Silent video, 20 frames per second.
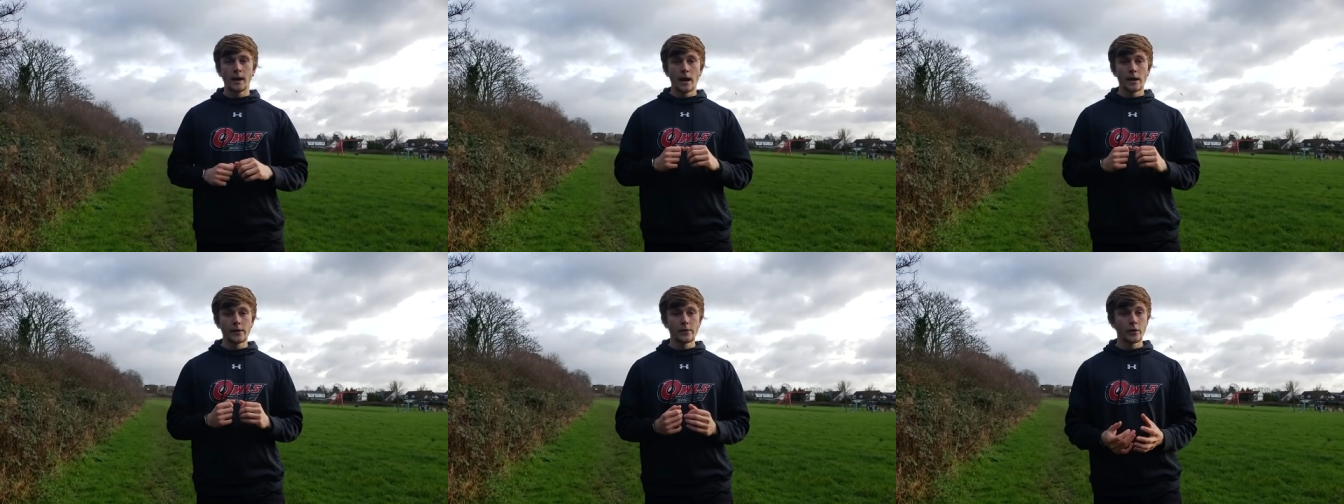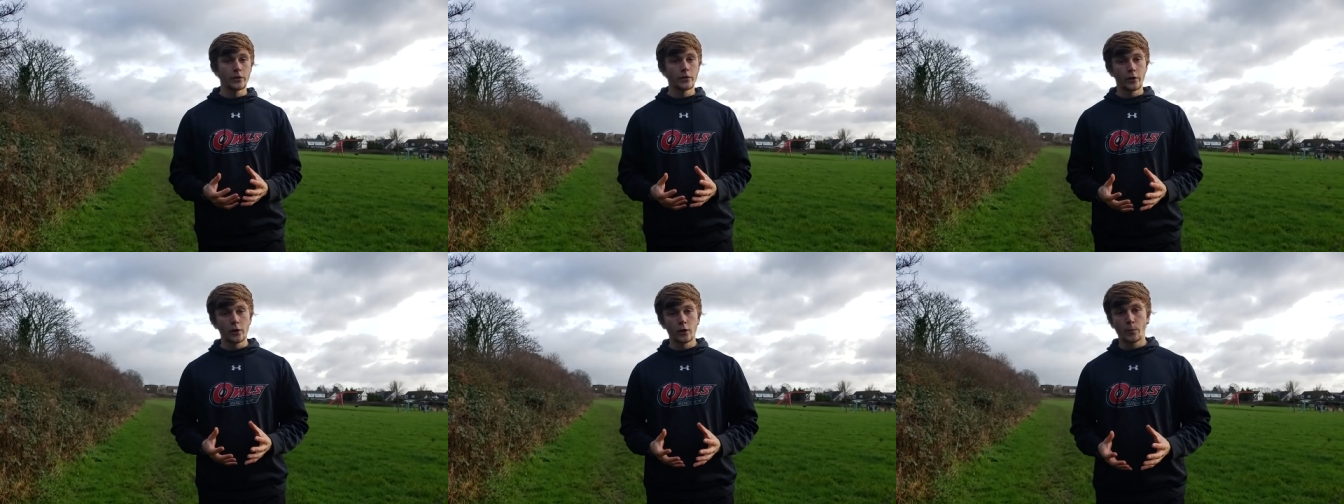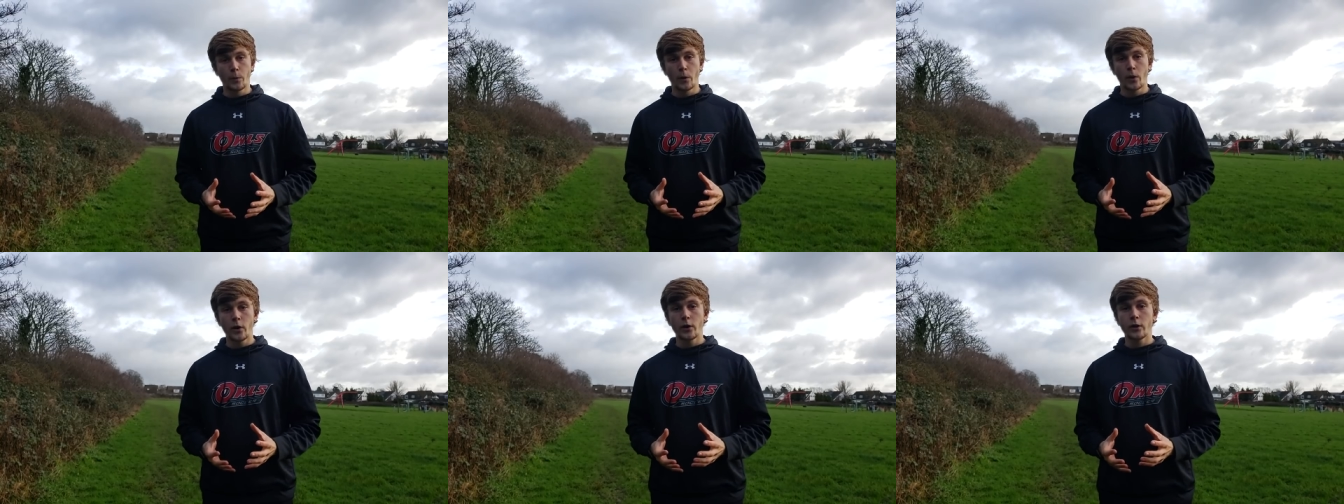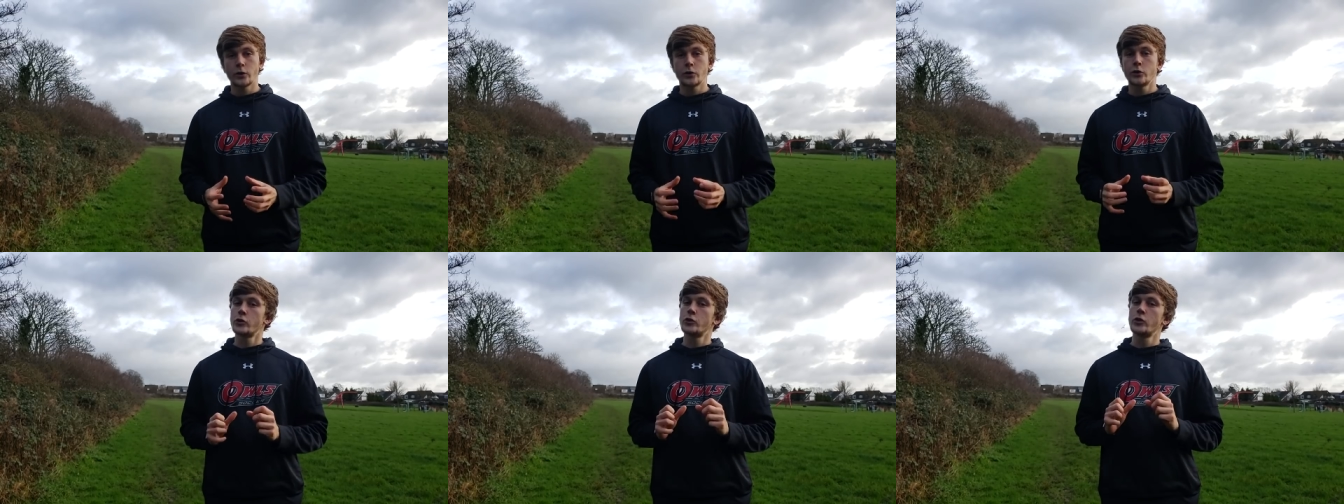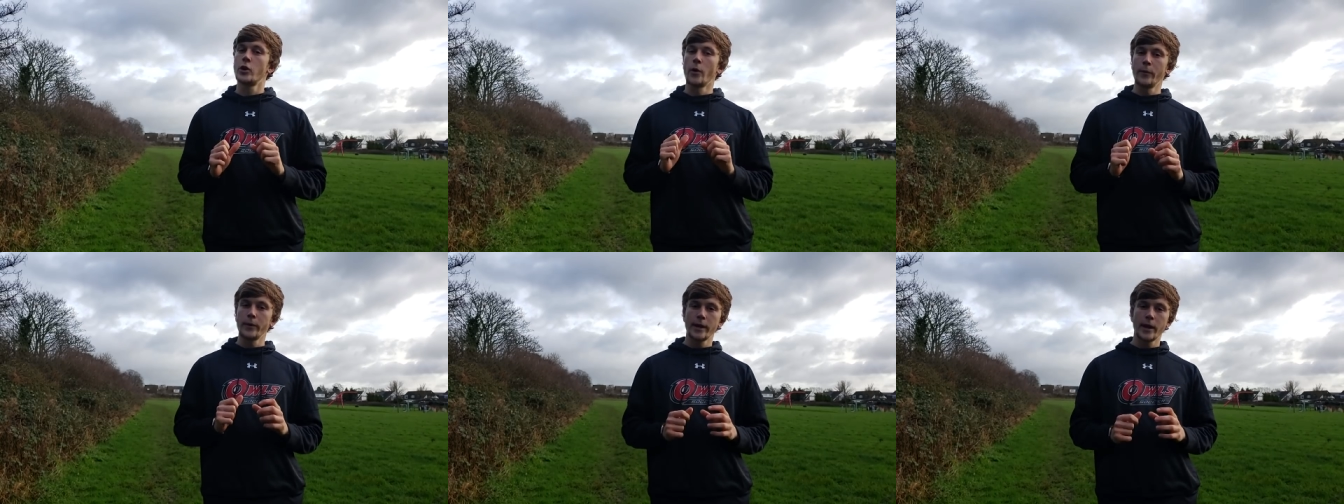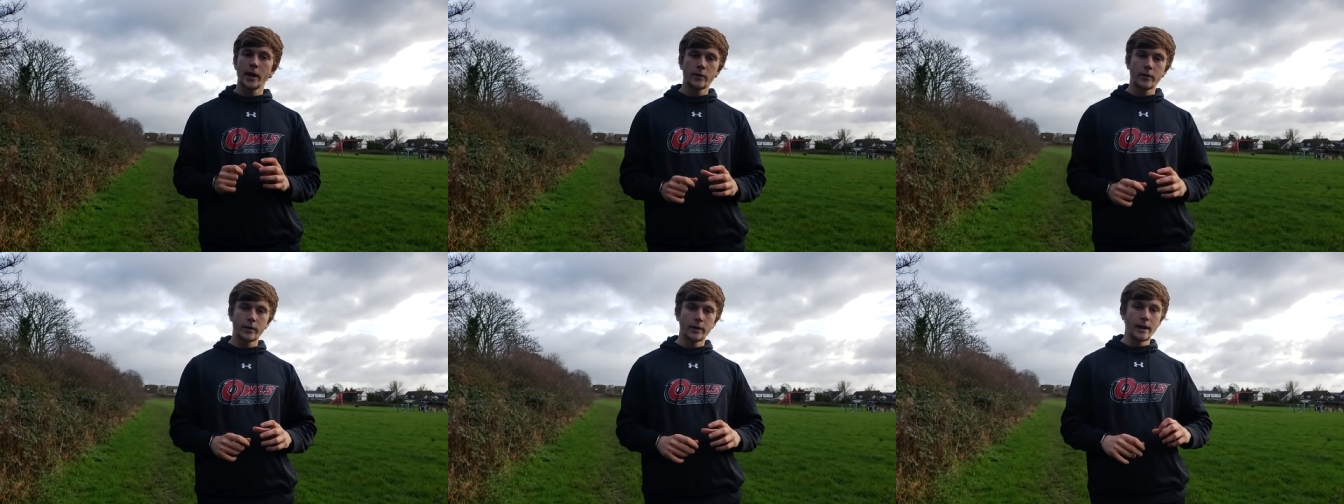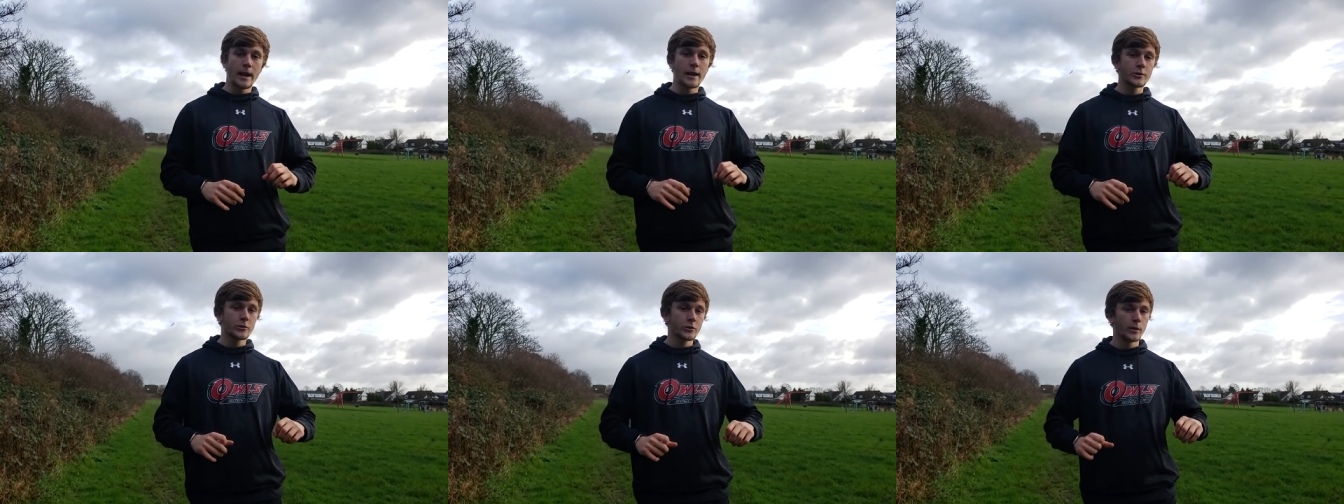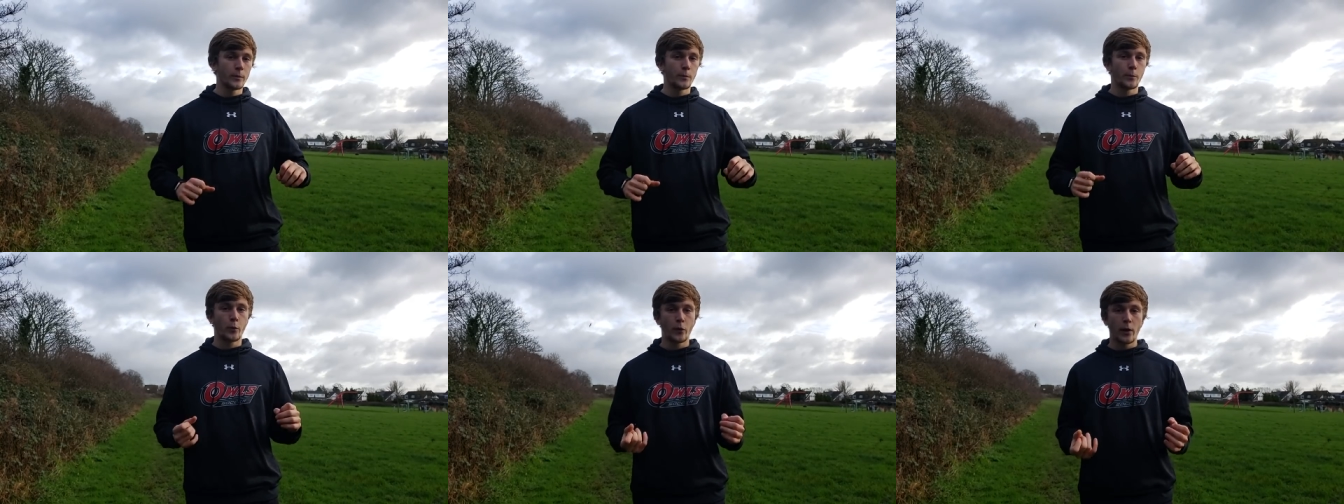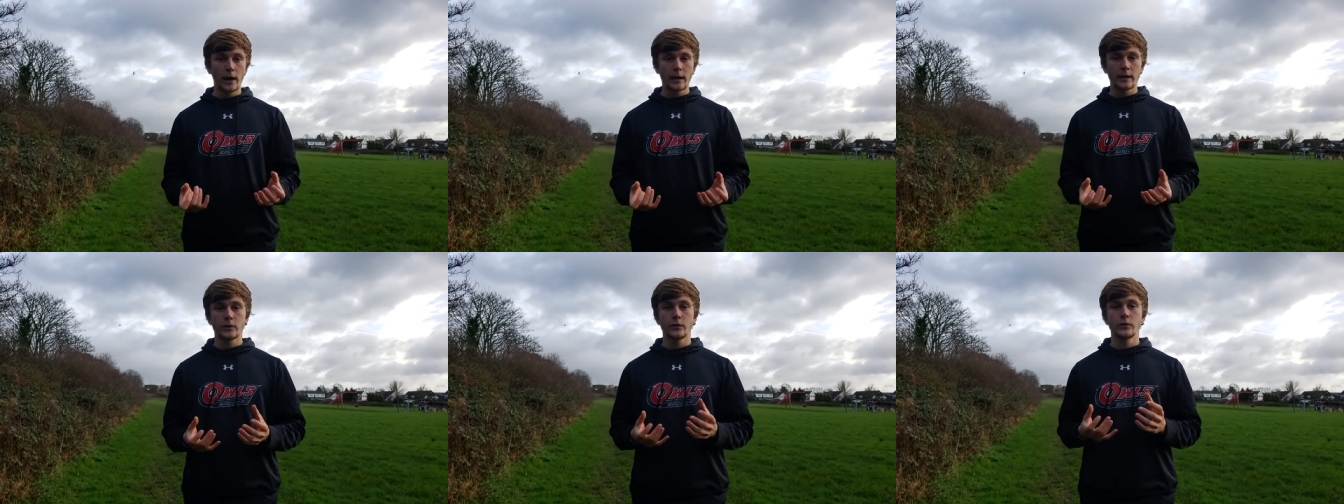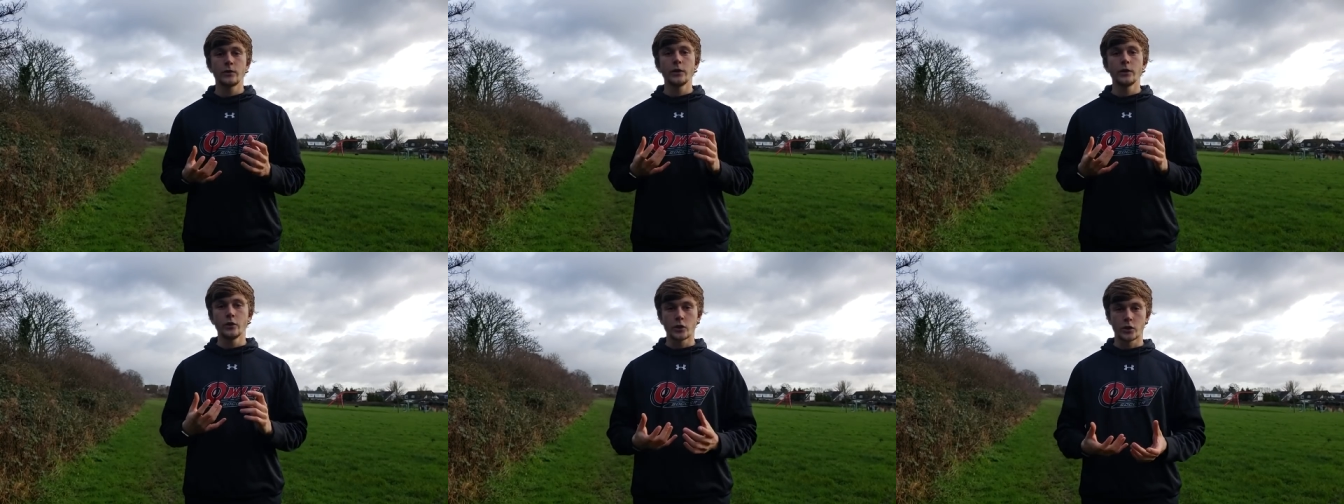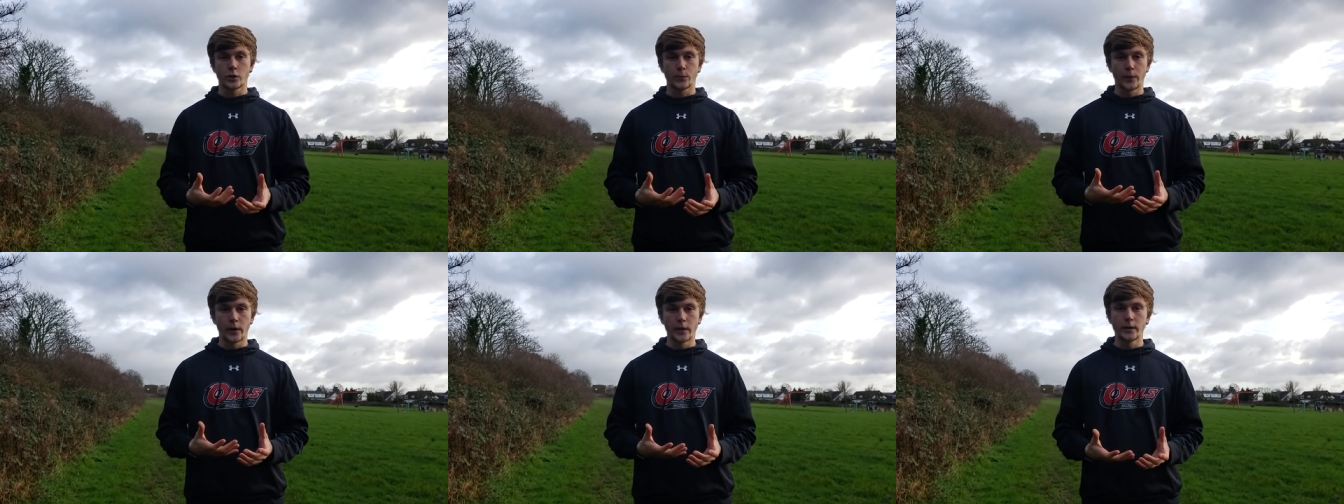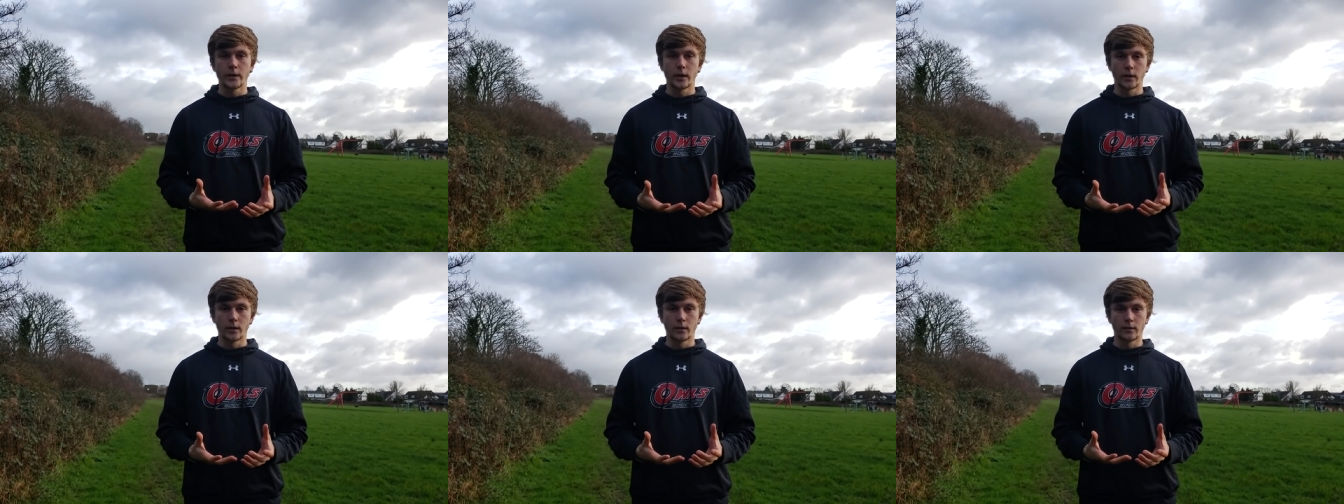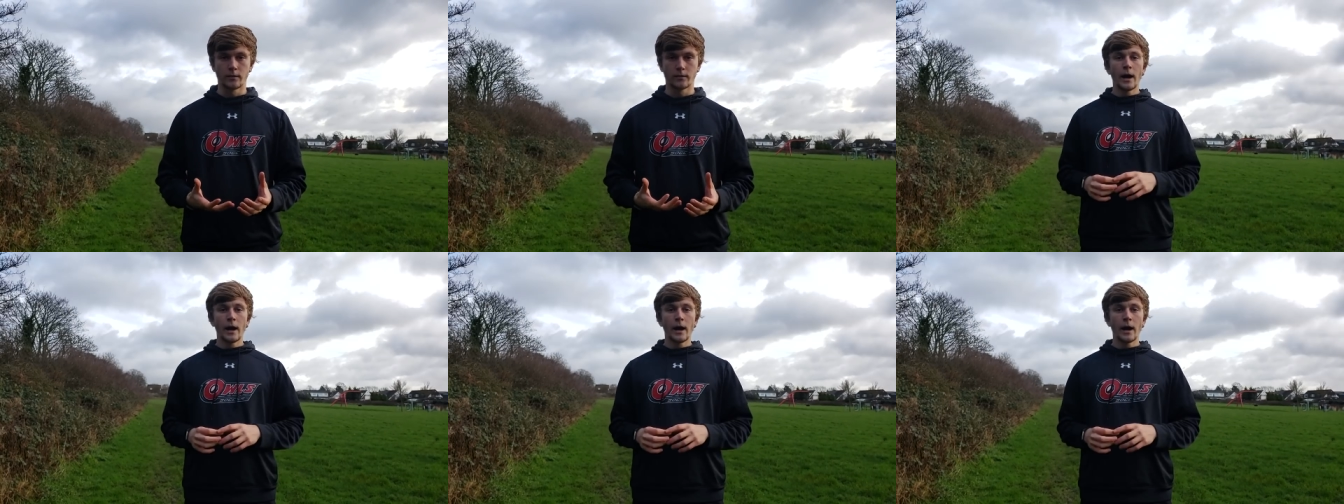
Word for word: And the third part is just going out and actually practicing your sprinting.